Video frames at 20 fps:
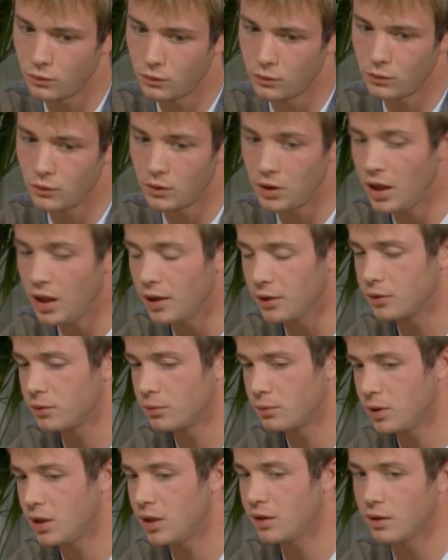Yes,
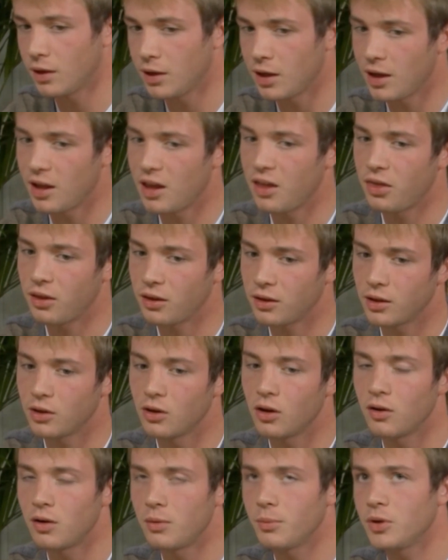I think the
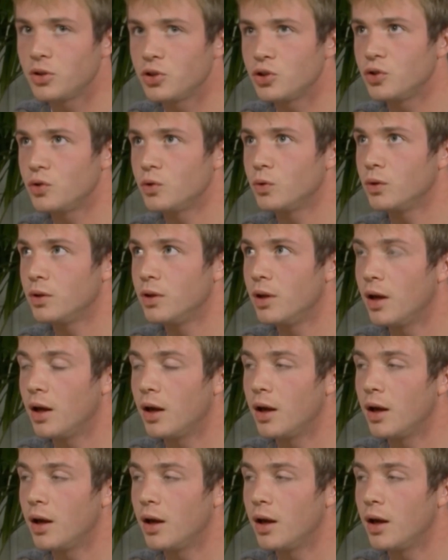government should